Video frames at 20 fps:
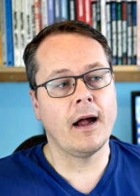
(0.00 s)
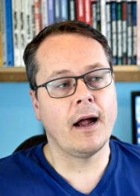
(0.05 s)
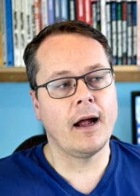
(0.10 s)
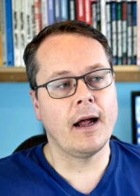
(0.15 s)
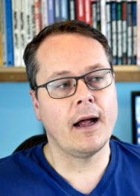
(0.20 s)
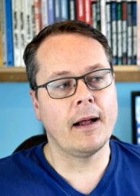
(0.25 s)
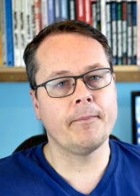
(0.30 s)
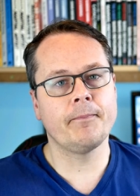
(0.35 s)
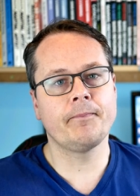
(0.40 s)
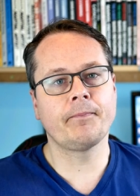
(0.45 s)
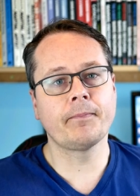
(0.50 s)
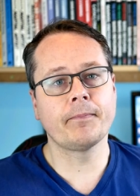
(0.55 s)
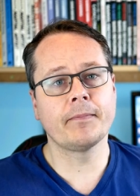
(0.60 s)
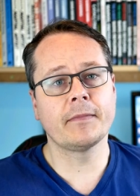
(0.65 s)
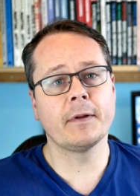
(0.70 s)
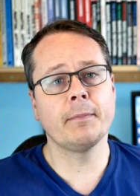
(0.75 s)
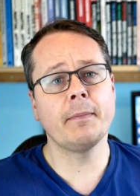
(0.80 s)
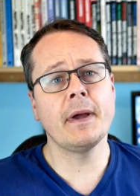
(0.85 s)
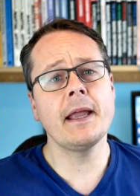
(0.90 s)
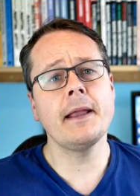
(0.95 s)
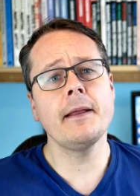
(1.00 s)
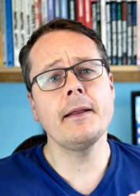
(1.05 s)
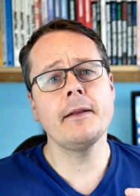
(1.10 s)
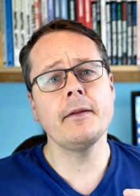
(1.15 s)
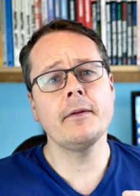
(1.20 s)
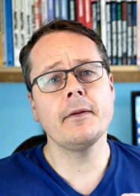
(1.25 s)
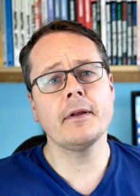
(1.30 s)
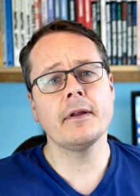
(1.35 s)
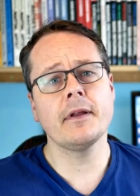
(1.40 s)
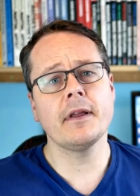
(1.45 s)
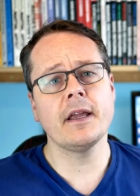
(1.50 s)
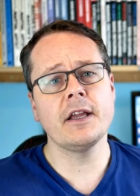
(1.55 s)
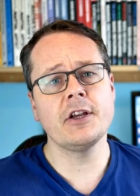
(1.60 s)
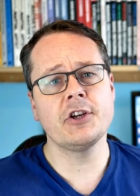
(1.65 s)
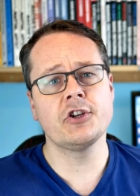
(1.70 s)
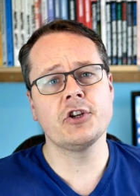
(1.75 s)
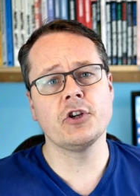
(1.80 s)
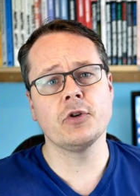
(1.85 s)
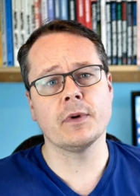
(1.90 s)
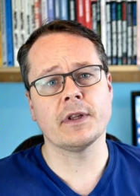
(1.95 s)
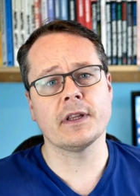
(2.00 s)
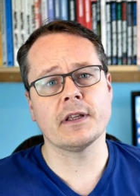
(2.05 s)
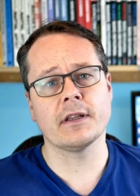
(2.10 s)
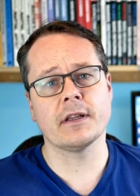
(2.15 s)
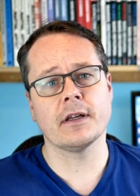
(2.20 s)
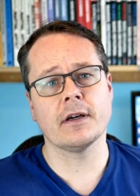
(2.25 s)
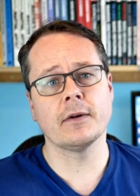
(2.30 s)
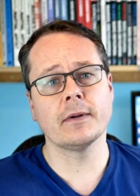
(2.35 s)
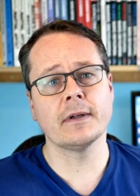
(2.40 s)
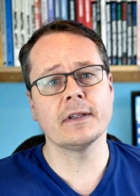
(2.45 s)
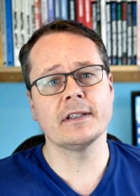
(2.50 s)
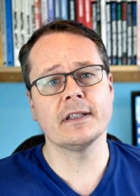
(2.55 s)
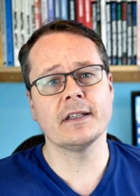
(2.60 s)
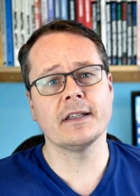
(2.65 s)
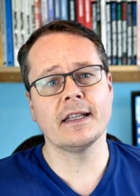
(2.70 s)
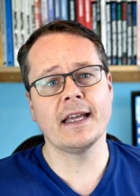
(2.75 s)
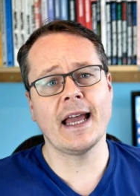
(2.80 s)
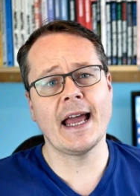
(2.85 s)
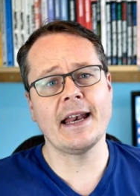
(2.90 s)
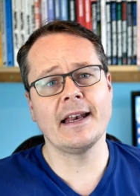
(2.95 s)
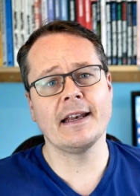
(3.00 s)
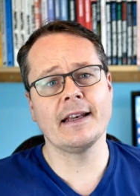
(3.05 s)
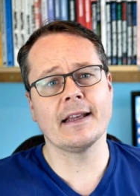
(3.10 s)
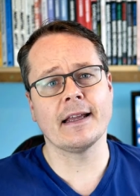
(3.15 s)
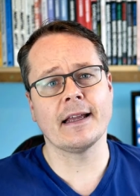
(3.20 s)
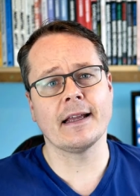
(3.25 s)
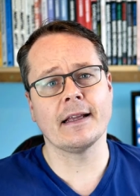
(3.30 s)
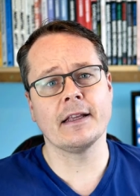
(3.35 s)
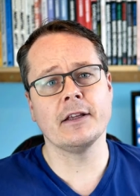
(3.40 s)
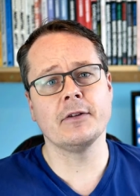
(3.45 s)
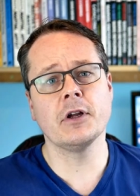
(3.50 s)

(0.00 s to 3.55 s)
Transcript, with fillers: Um, the main issue with it though is at the ending,